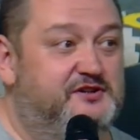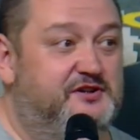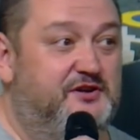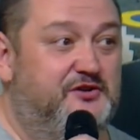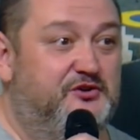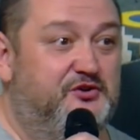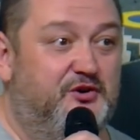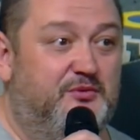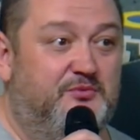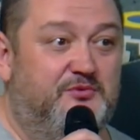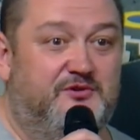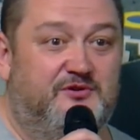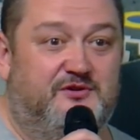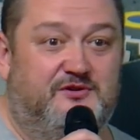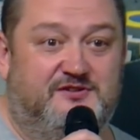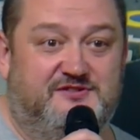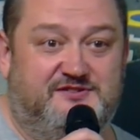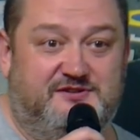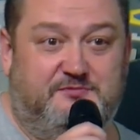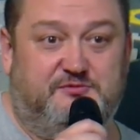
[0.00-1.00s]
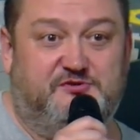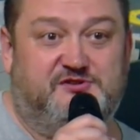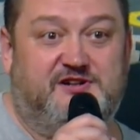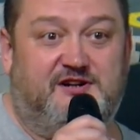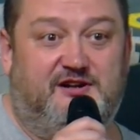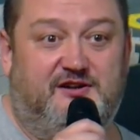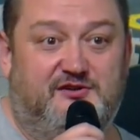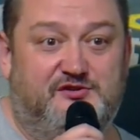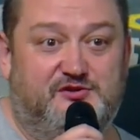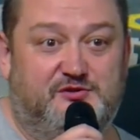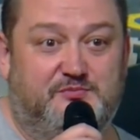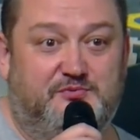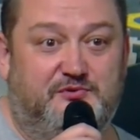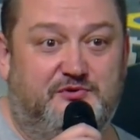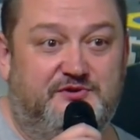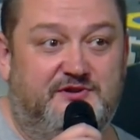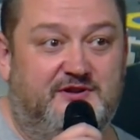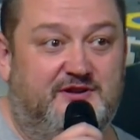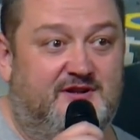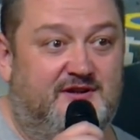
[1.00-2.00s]
yeah you you mentioned
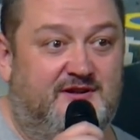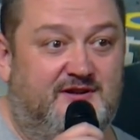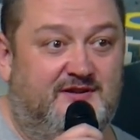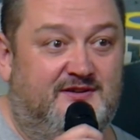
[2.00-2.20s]
satellite but